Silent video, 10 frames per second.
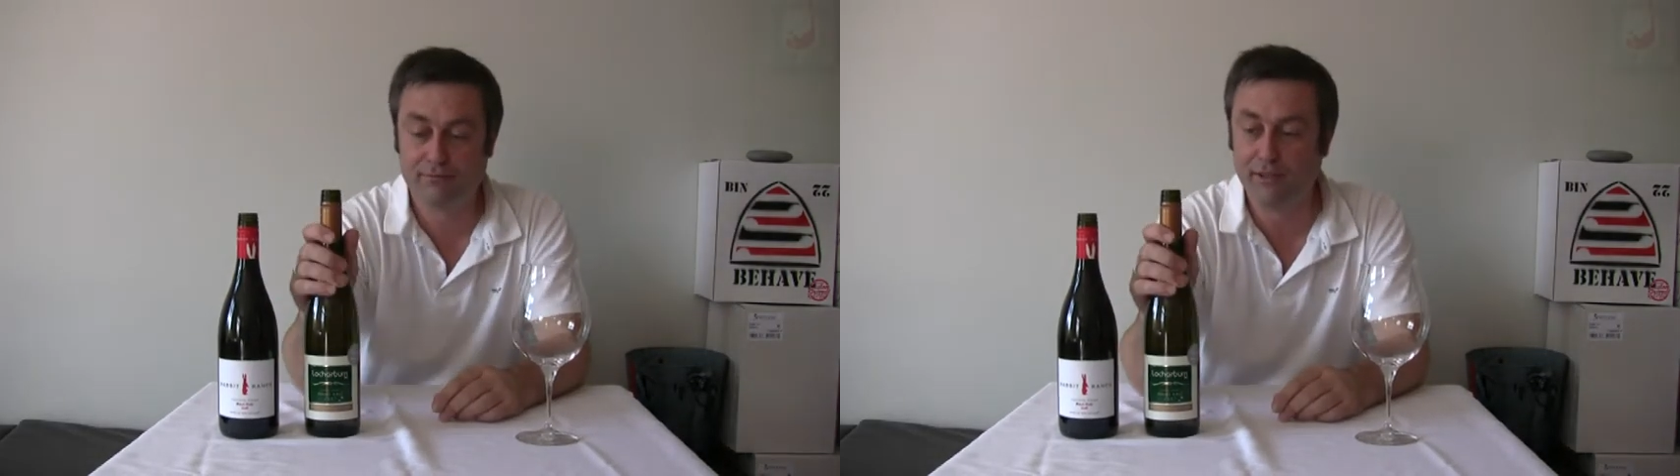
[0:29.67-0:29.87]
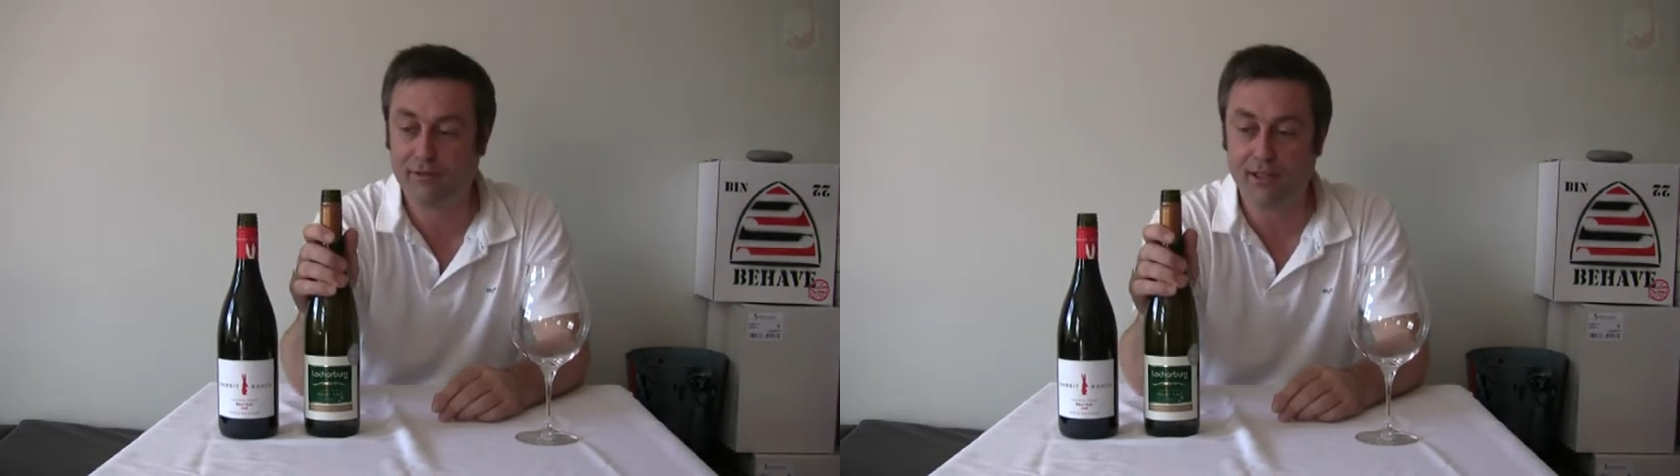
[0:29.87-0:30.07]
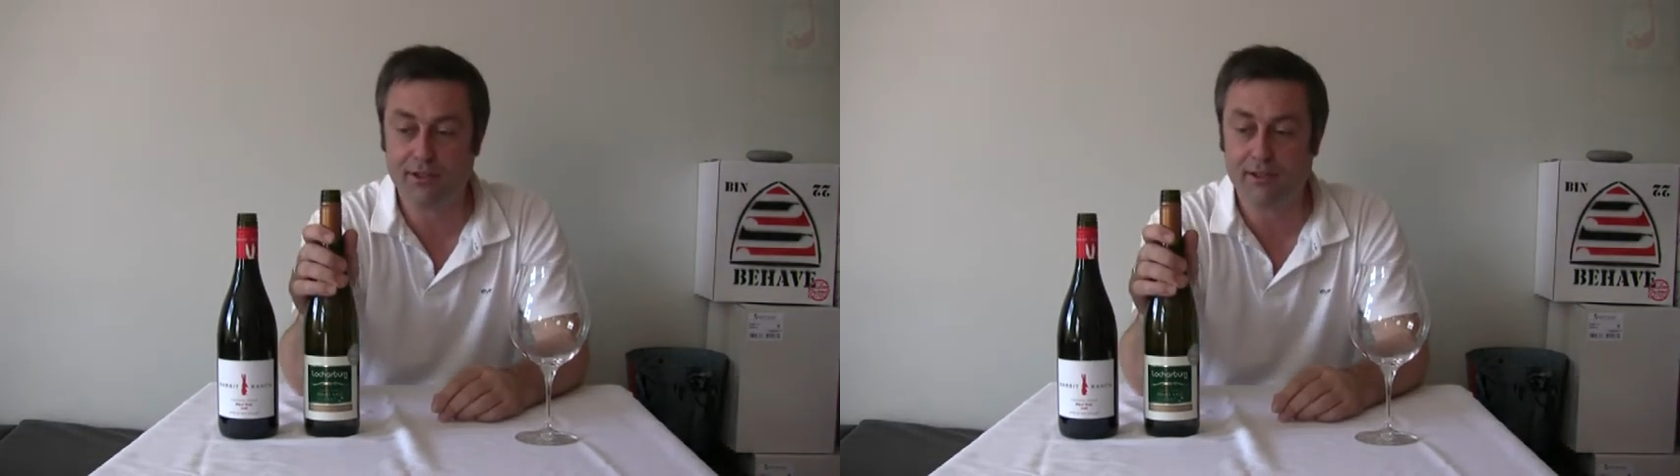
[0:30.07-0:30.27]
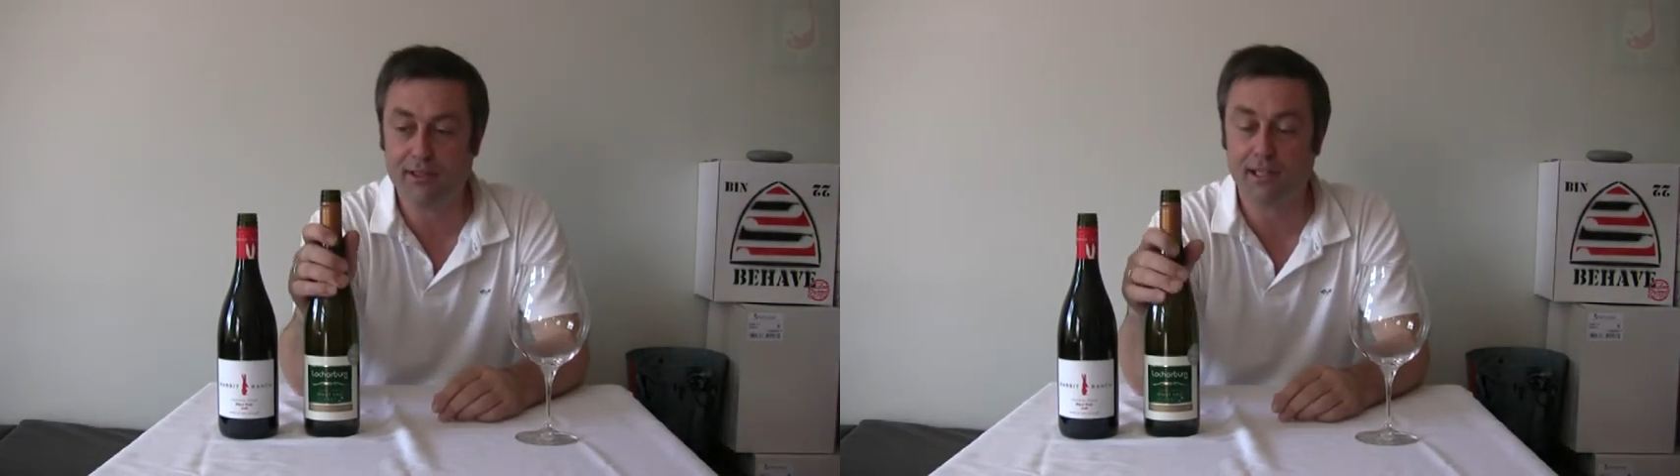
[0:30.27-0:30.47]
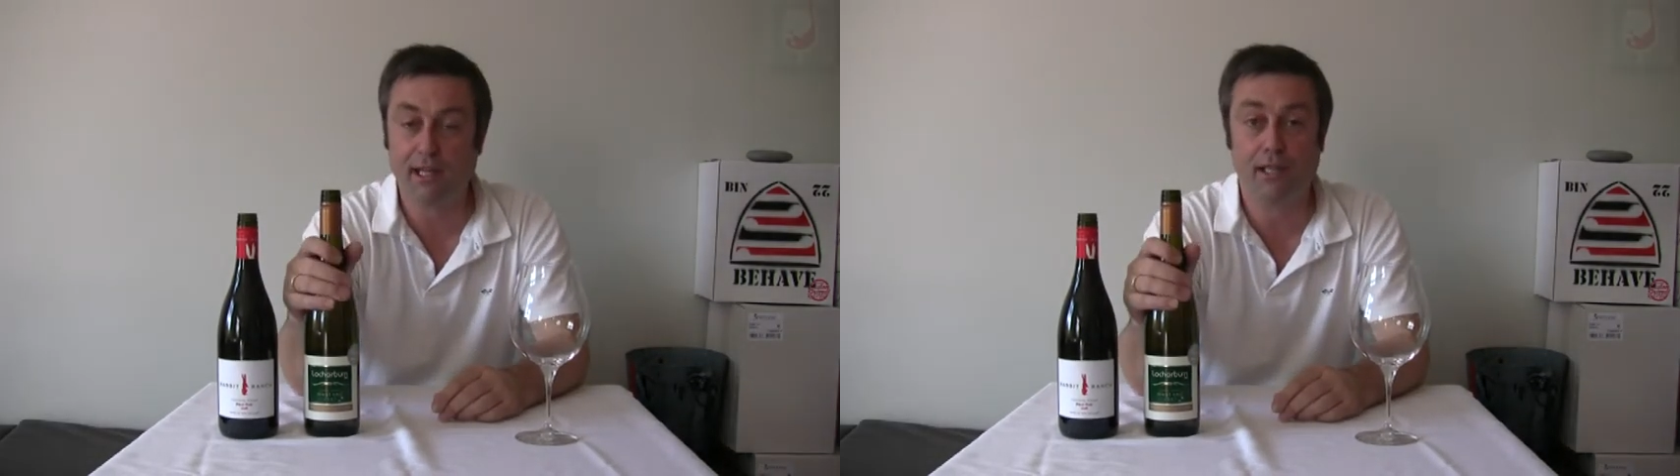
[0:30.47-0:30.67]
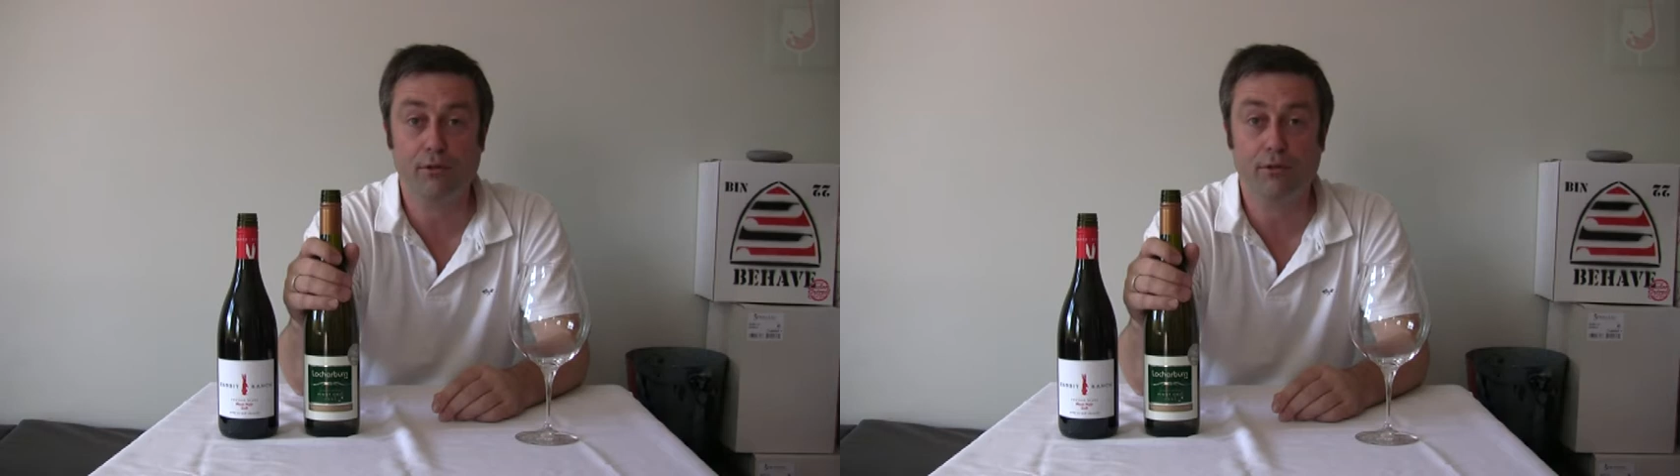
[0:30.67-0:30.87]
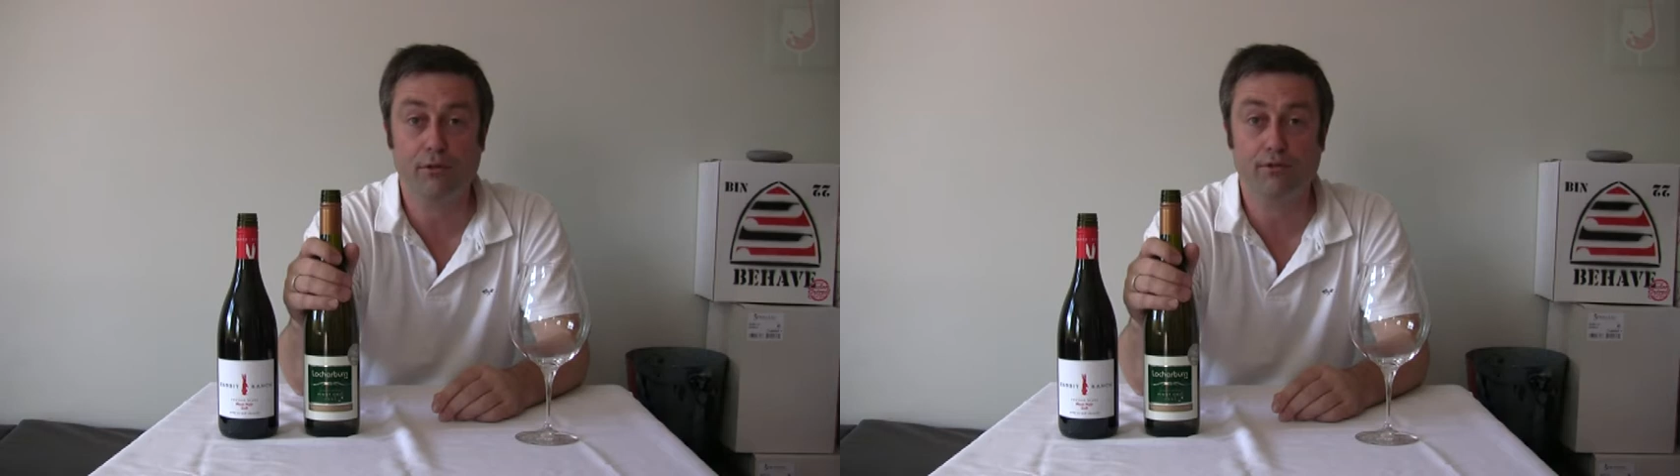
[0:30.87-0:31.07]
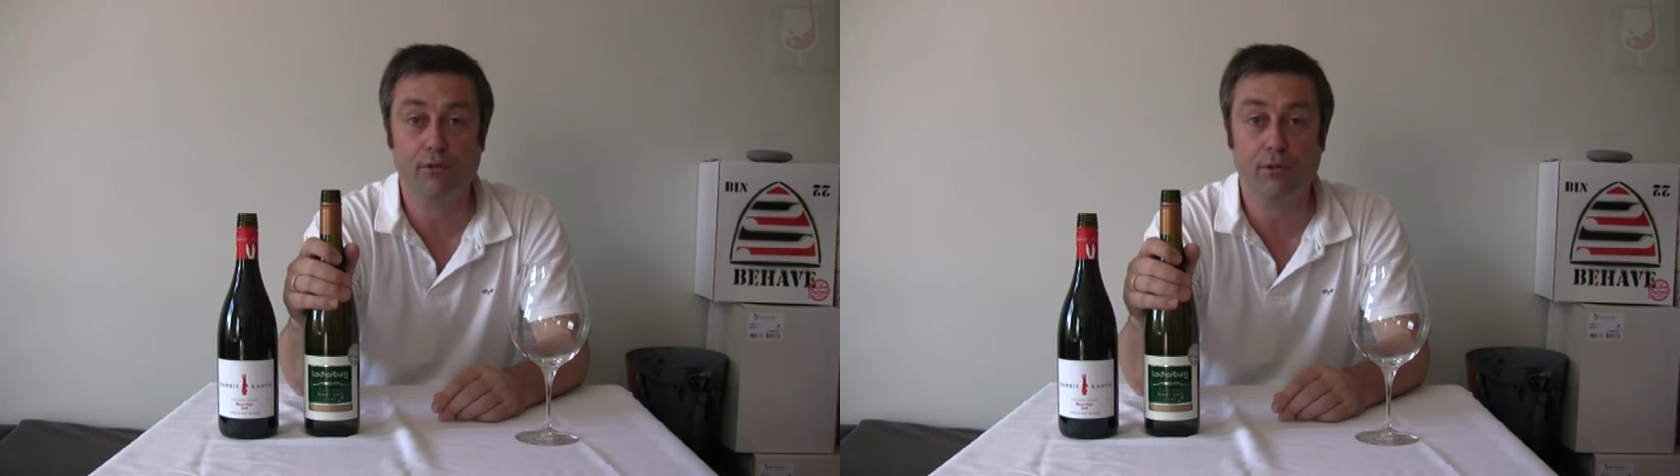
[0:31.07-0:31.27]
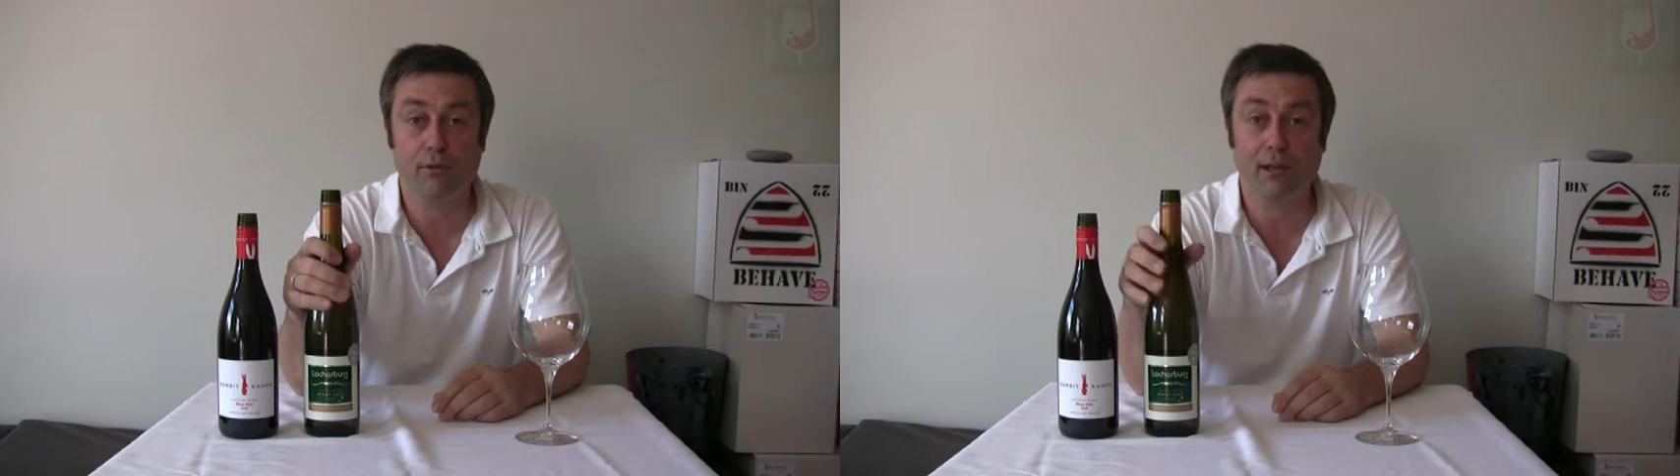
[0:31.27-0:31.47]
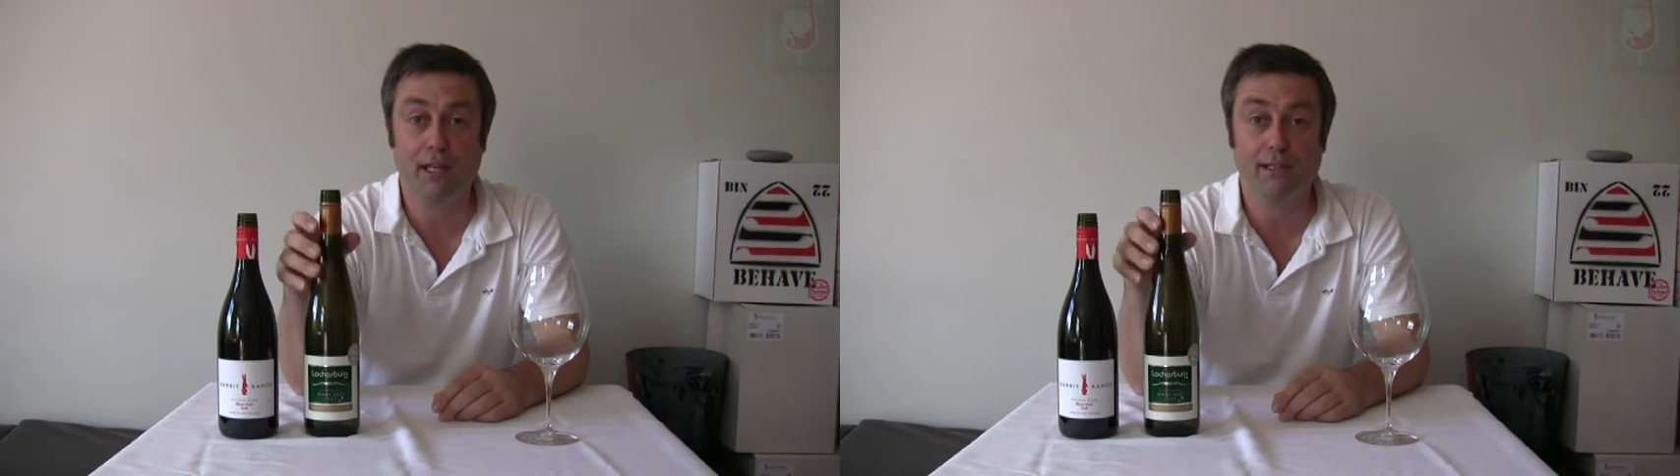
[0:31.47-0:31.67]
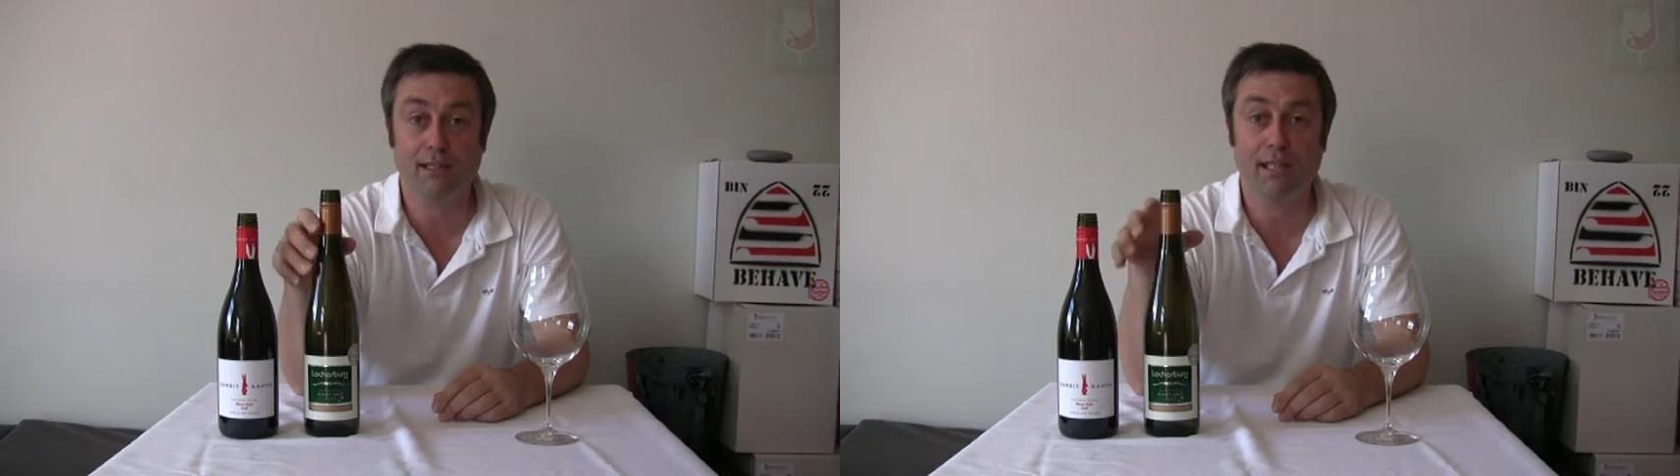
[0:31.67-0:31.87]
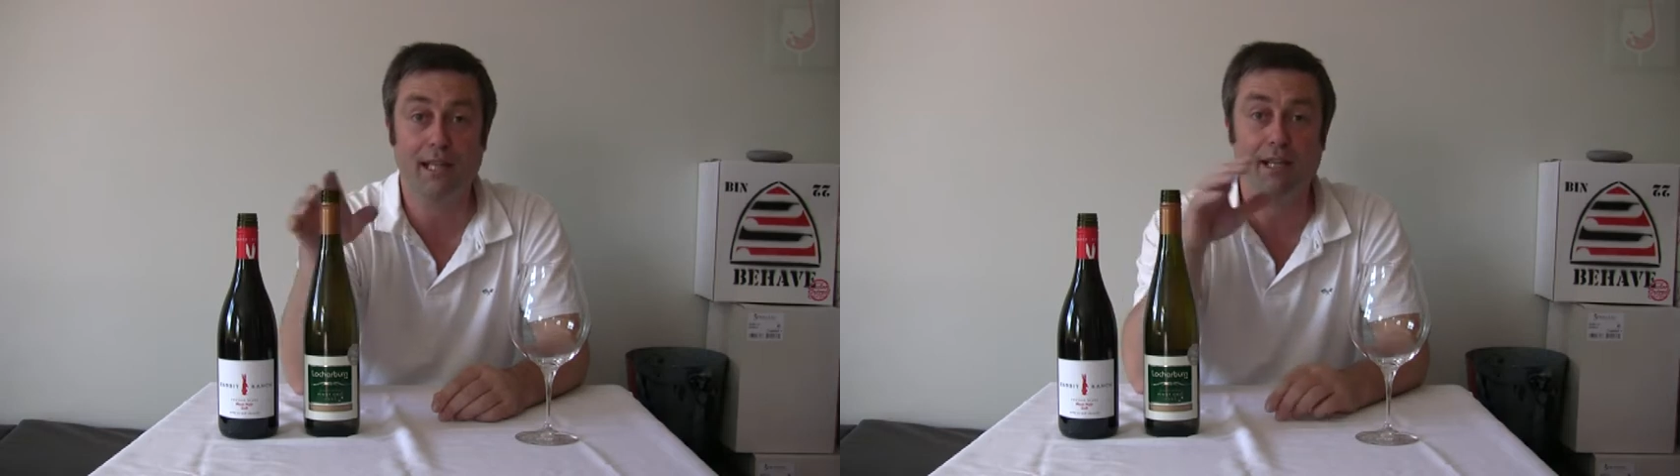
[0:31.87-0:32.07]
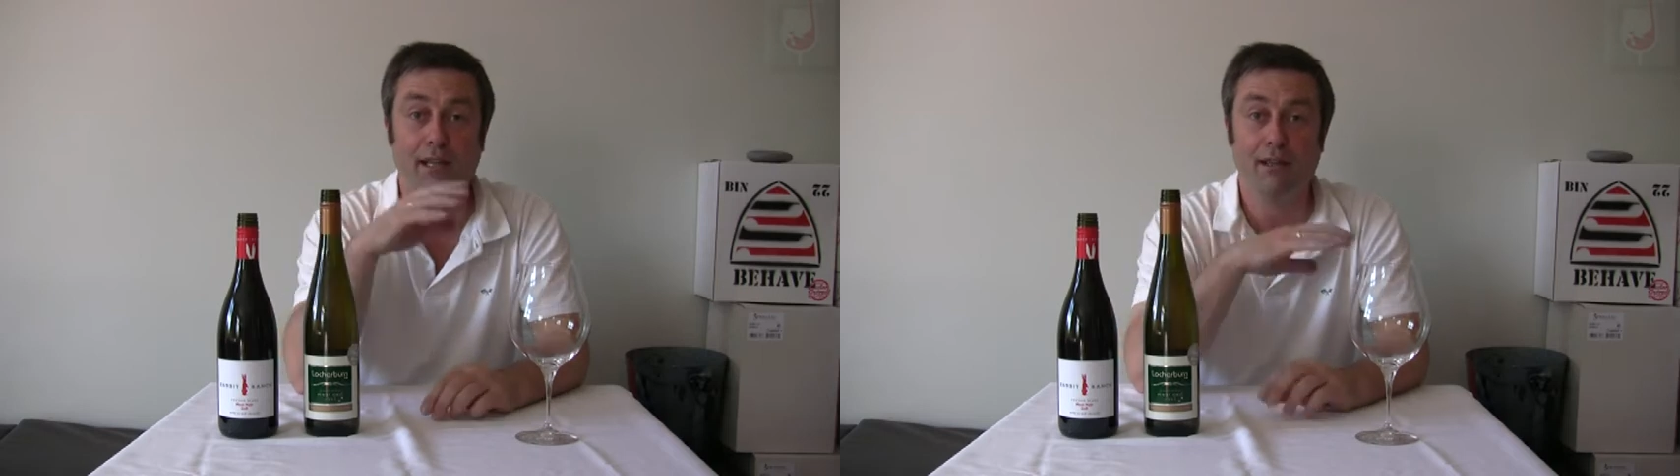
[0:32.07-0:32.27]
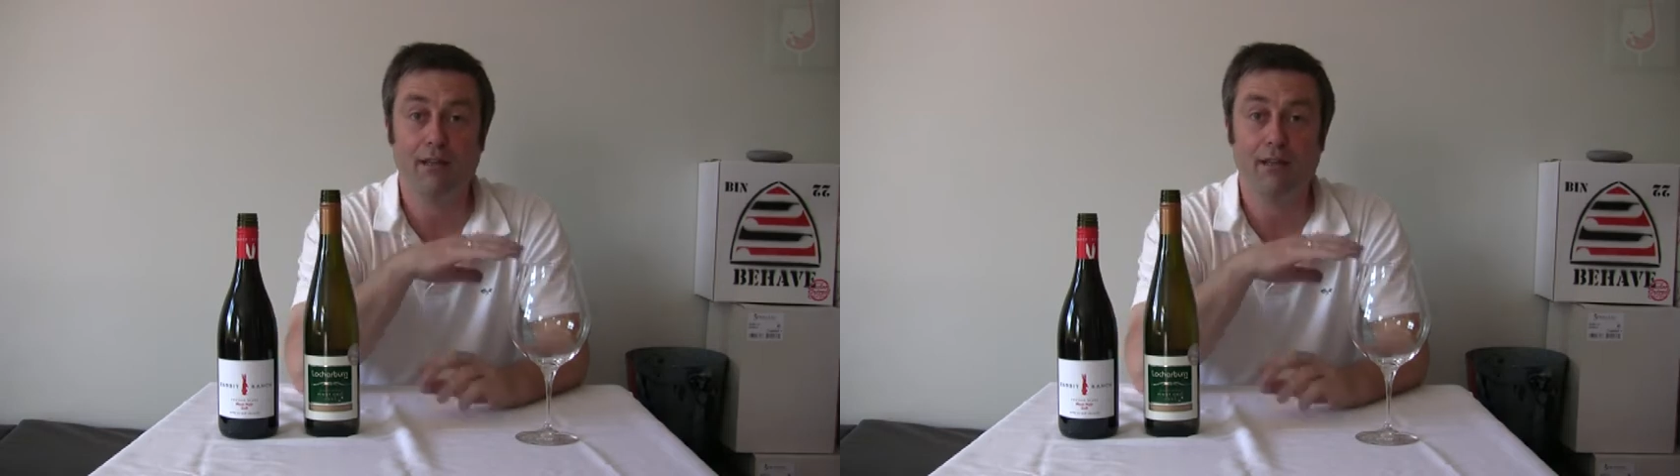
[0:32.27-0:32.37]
15-16k north of Cromwell, and in